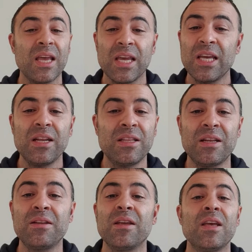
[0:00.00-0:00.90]

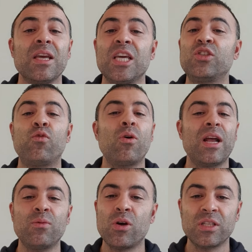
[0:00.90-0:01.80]
His
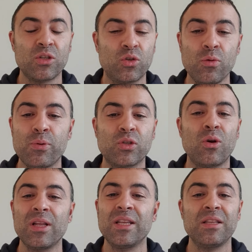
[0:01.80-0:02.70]
forehand wasn't super
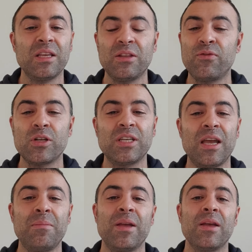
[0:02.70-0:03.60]
solid in the
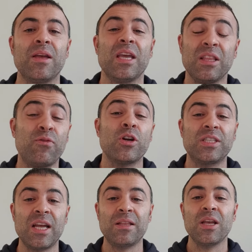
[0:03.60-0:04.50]
first
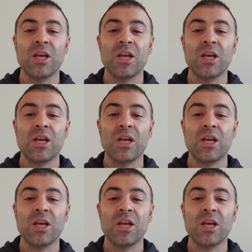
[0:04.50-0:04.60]
set.